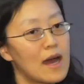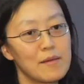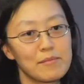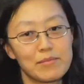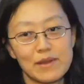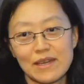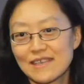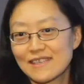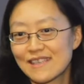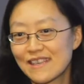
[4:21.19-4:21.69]

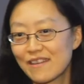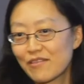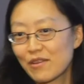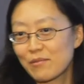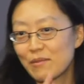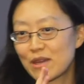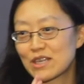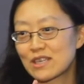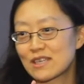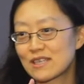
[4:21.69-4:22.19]
because the
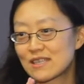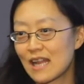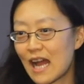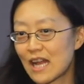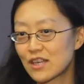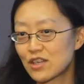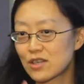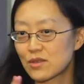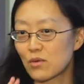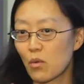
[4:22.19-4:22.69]
information is
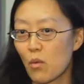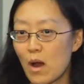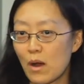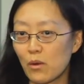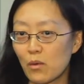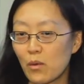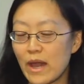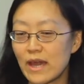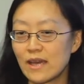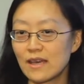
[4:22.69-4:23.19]
not just
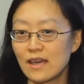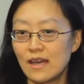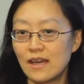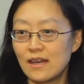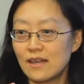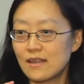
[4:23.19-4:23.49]
one way,